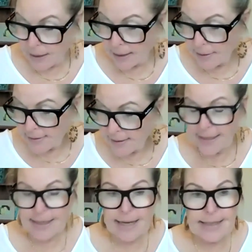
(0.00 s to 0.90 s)
And I think
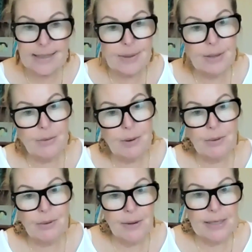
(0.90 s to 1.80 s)
next week what
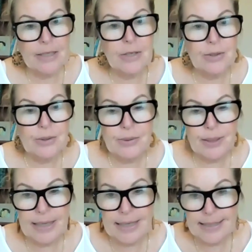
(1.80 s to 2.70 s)
we might do
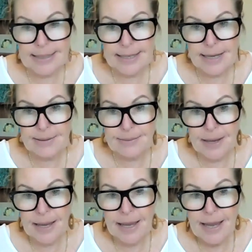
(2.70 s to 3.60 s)
is
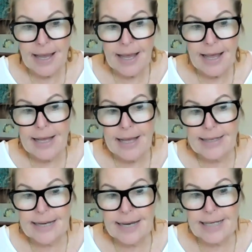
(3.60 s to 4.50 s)

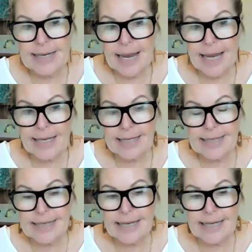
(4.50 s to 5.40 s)
Dinesh and
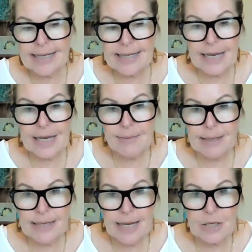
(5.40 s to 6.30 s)
his team
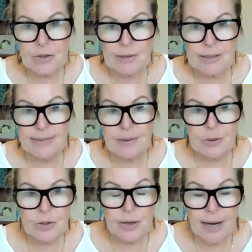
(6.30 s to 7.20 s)
at Nature
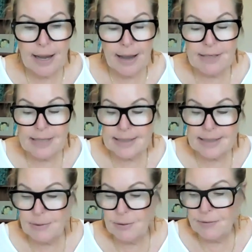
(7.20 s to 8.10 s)
Explore Trek have
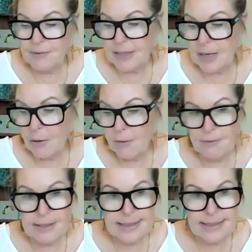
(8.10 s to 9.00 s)
just moved
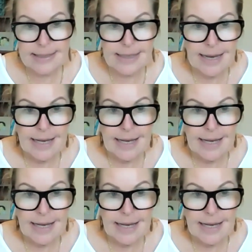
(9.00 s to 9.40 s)
office.